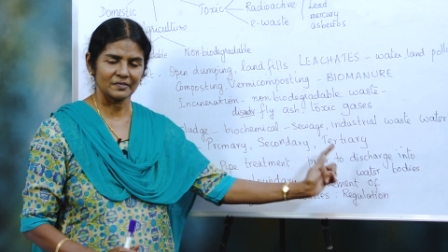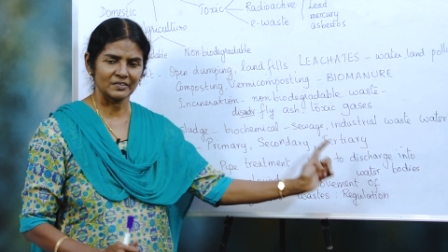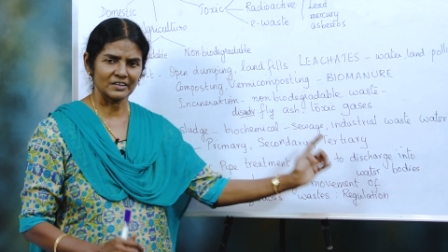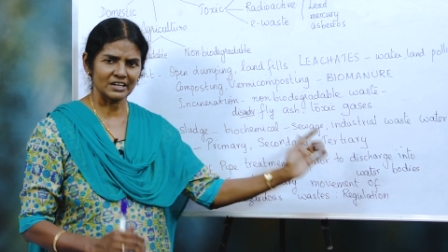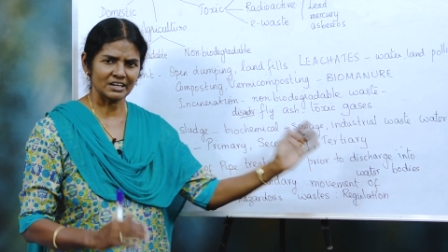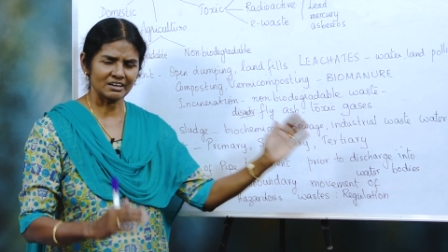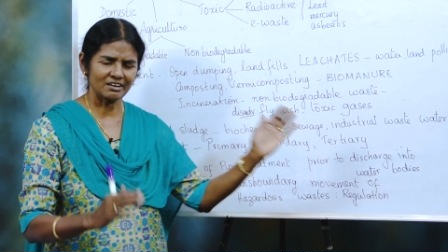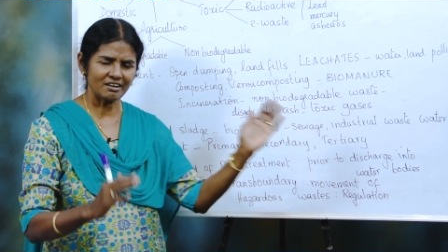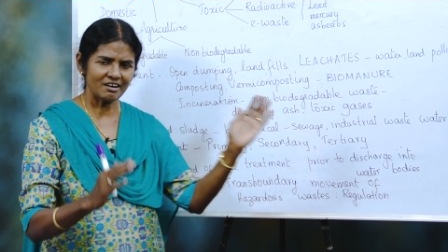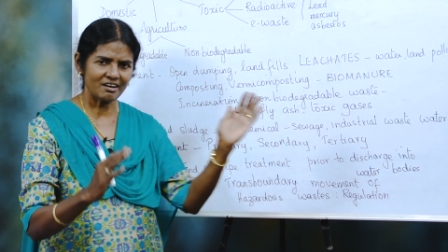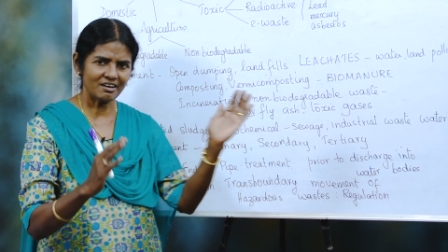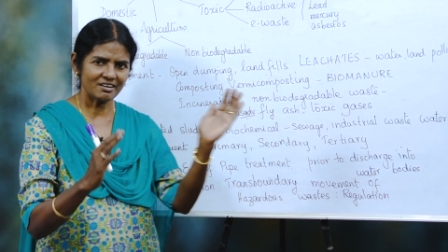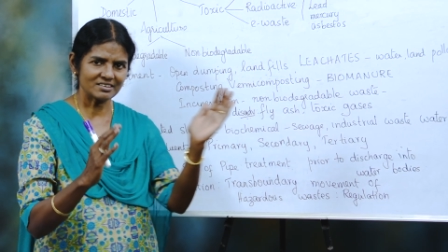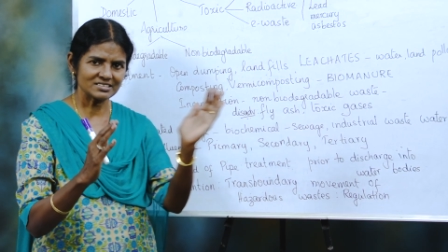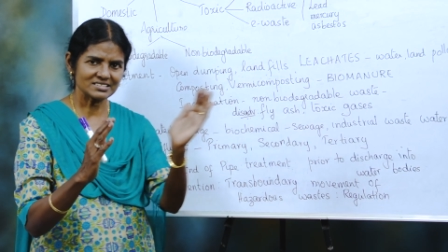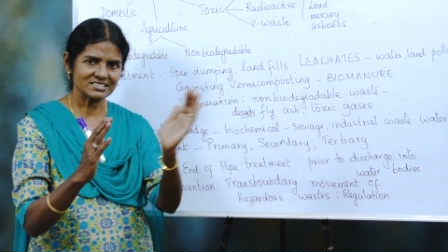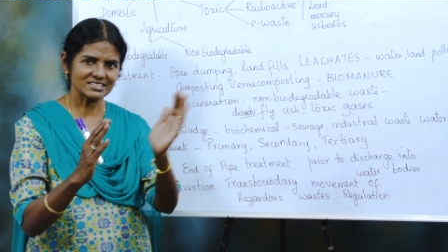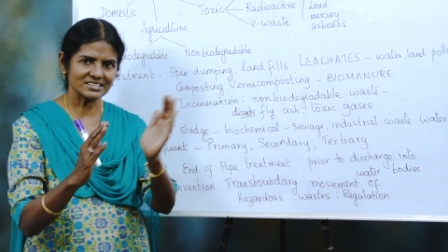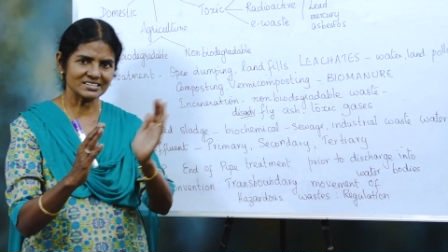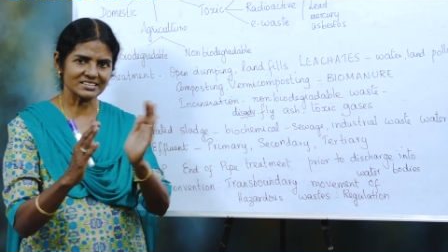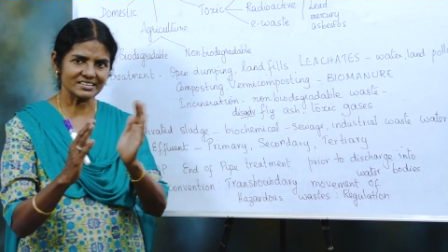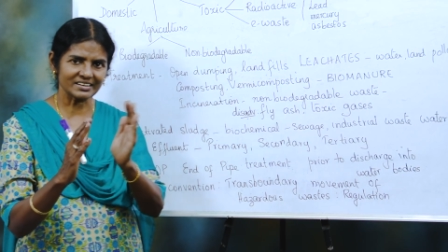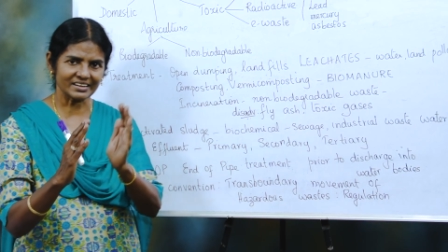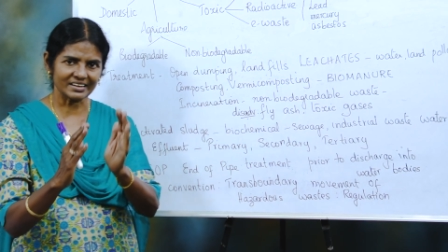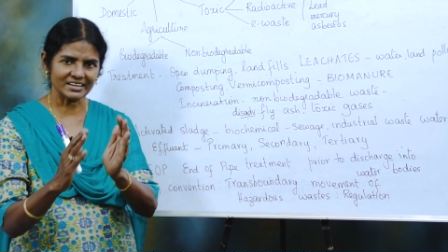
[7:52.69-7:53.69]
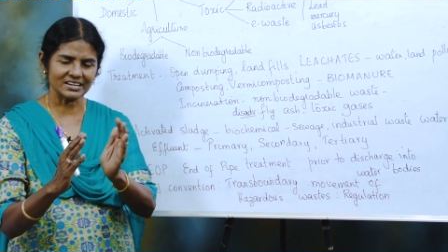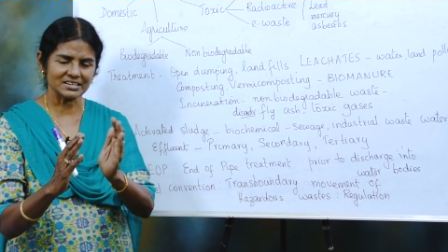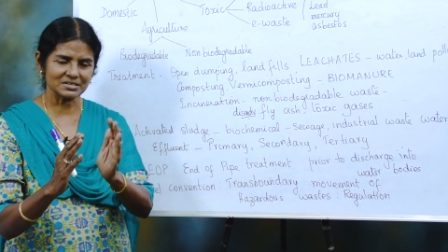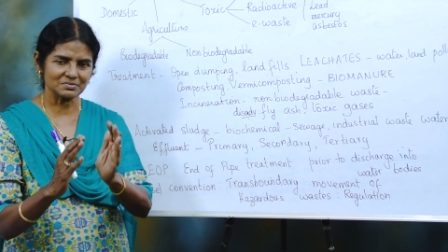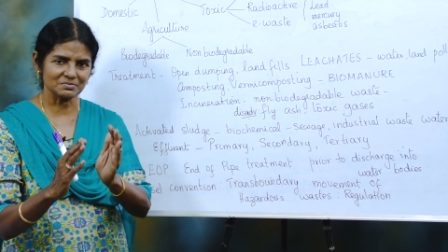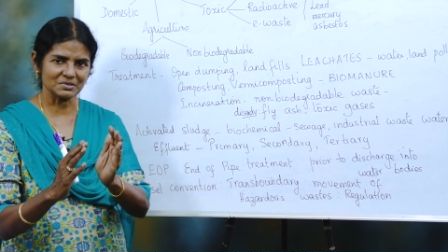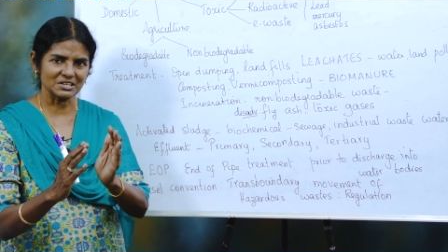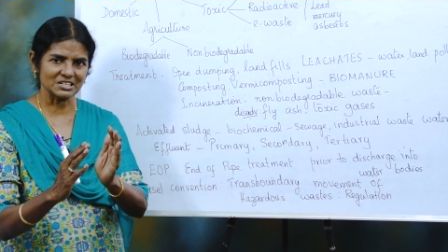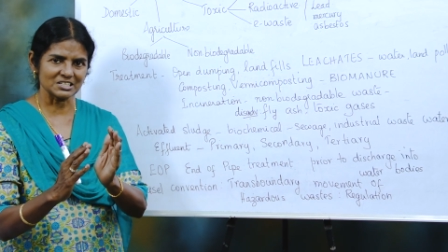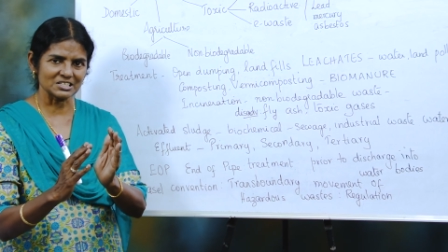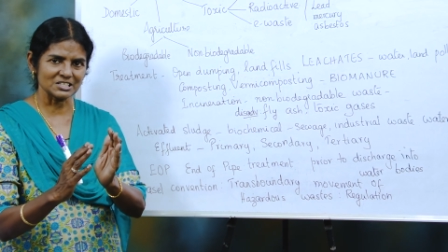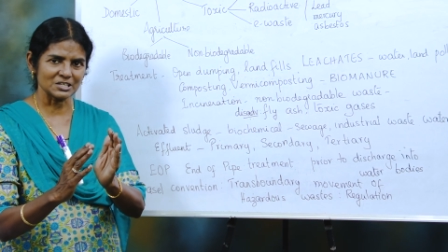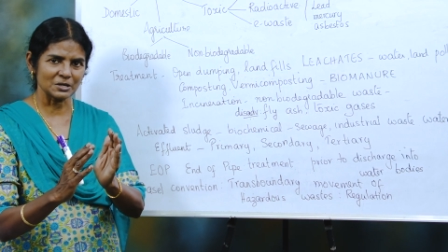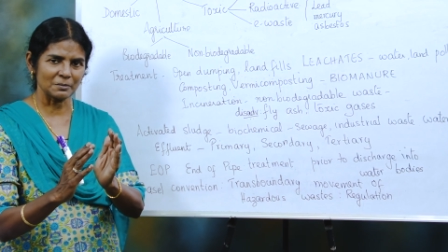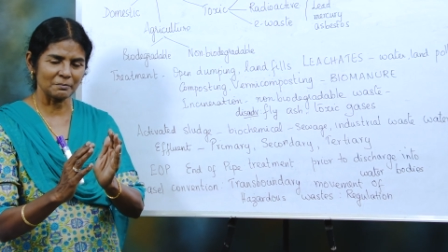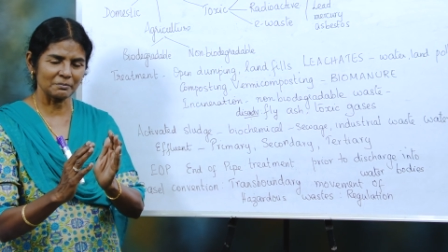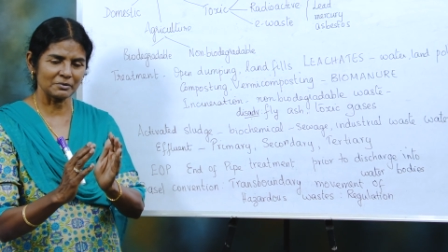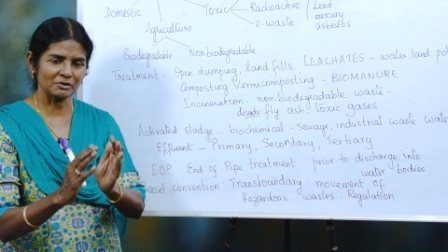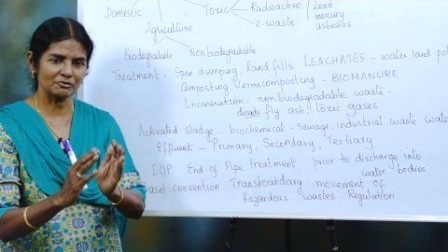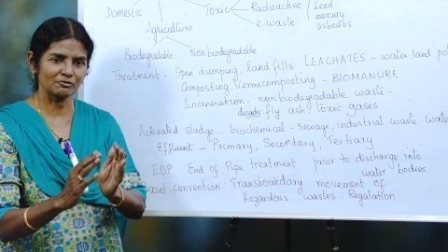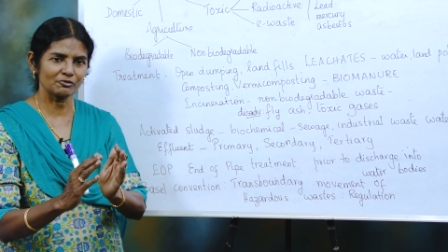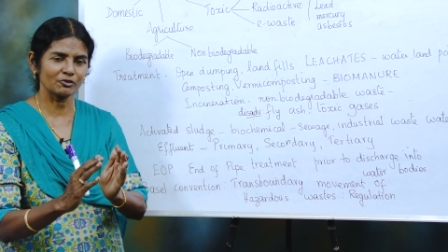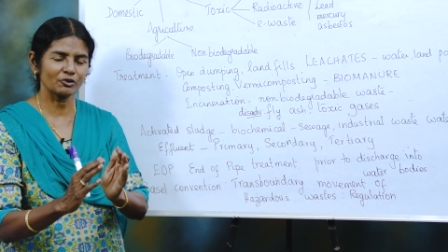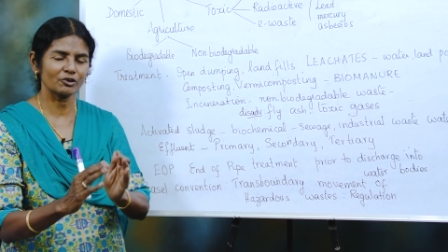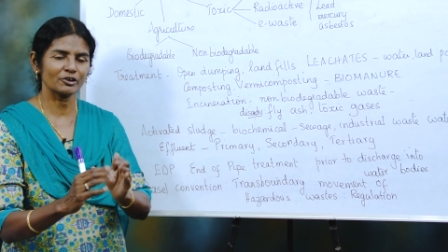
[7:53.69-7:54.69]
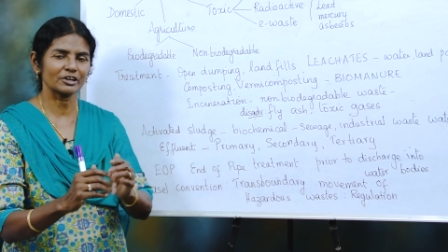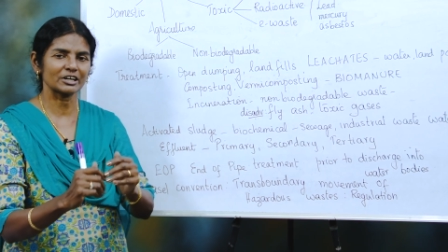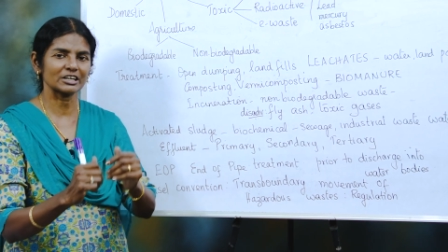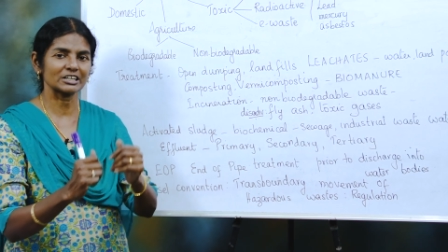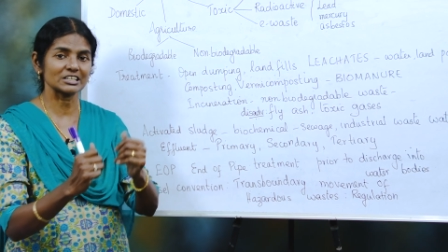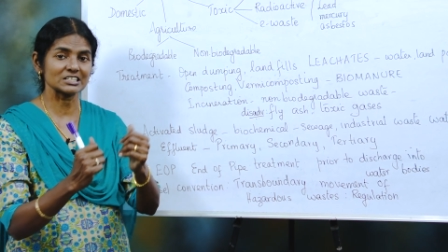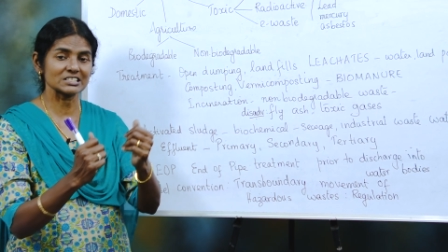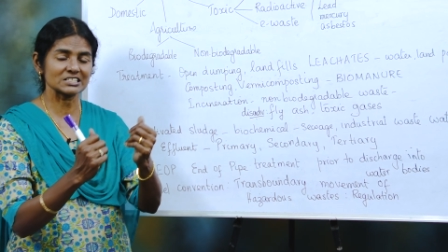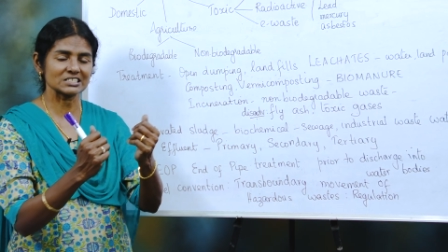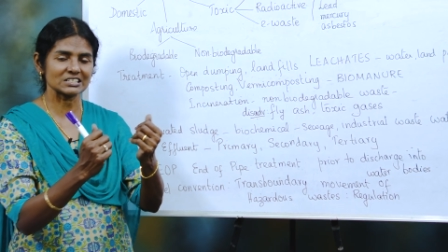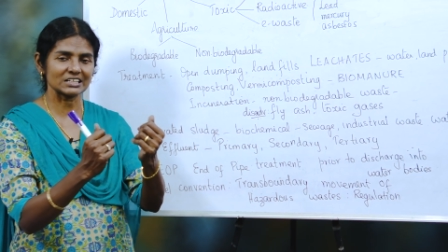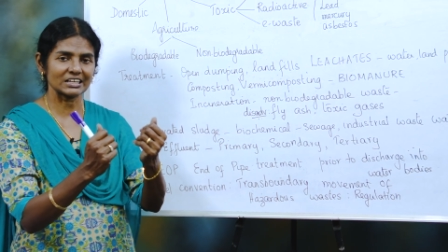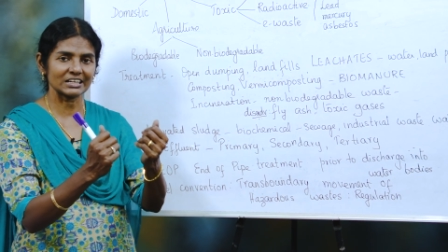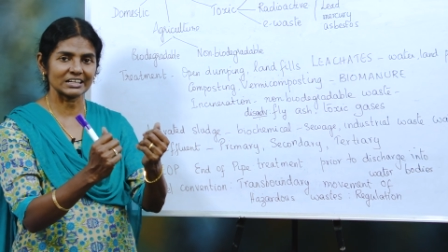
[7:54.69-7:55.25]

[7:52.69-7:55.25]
the last treatment before it is